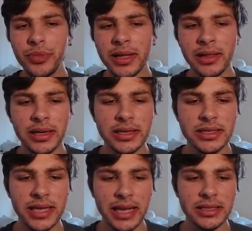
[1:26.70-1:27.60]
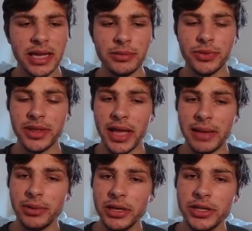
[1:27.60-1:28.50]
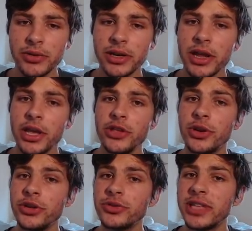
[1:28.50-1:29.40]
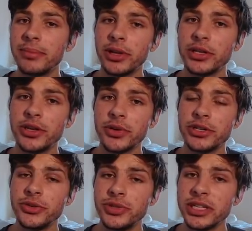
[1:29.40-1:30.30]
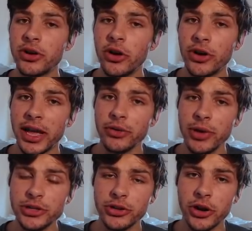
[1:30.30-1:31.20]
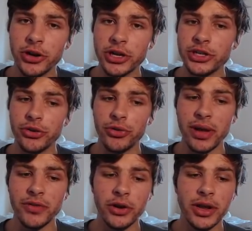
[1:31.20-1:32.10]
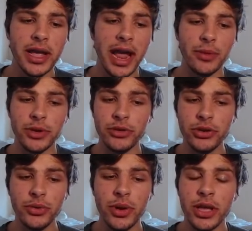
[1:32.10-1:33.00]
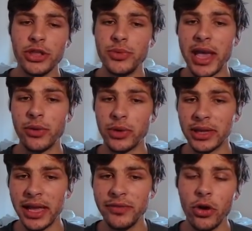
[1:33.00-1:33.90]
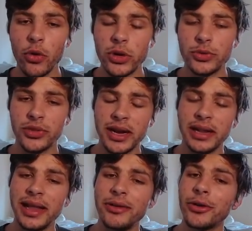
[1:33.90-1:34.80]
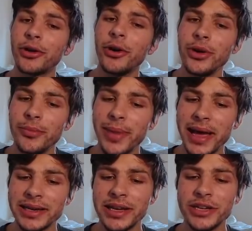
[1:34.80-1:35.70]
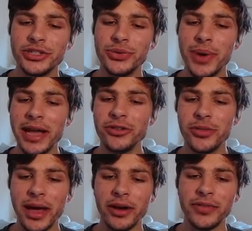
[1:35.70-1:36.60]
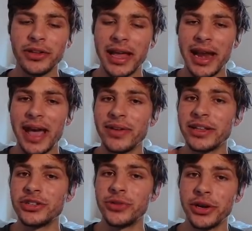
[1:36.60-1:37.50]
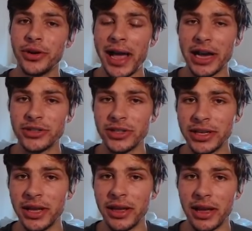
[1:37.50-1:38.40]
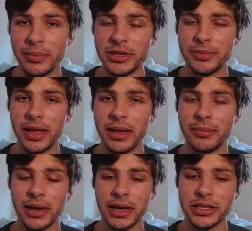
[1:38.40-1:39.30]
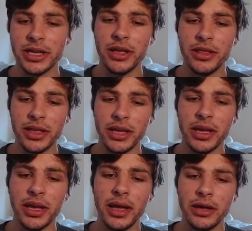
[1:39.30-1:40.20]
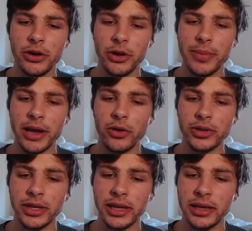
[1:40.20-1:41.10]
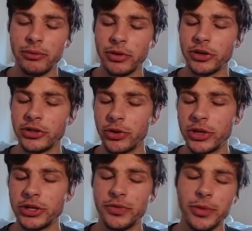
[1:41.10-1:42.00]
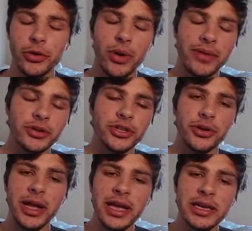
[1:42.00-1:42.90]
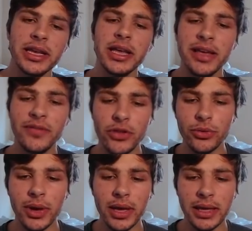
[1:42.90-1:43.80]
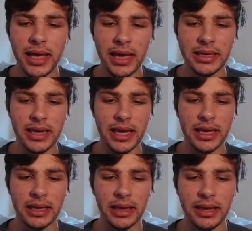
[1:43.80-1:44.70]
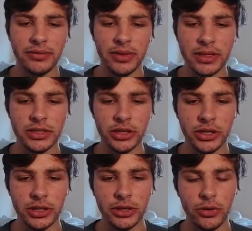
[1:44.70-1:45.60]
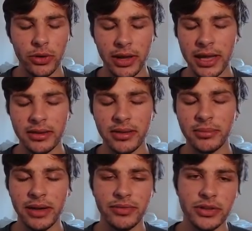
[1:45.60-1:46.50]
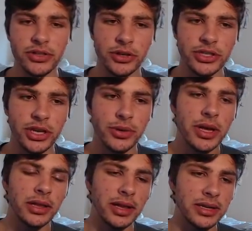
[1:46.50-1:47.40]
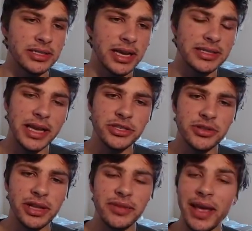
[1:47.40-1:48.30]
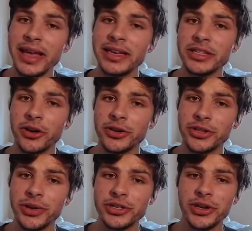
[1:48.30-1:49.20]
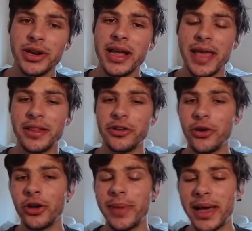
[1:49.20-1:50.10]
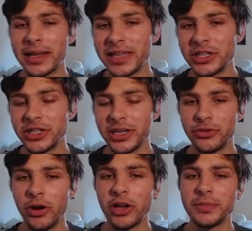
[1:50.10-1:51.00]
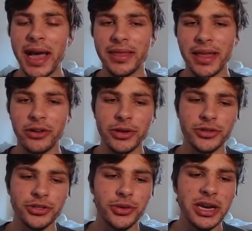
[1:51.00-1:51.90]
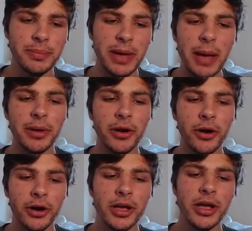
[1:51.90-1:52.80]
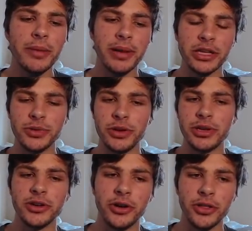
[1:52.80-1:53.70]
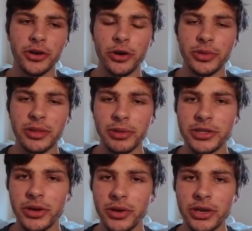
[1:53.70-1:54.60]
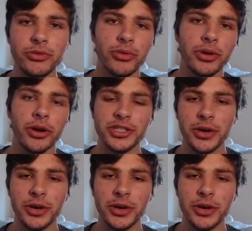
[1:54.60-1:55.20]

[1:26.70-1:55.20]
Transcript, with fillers: Gluttonous Guest comes with a blood token. You can use that blood token to discard a creature card into your graveyard, and when you do, you gain one life, which will then allow your courier bat to enter the battlefield and have its trigger actually come into play because the Bat only returns a creature from your graveyard to your hand if you gained a life this turn, or gained some life this turn. So Gluttonous Guest gains you the life and discards the creature, and then Bat essentially draws back that creature. So you end up up a card, because when you discarded the card with the blood token, you drew a card.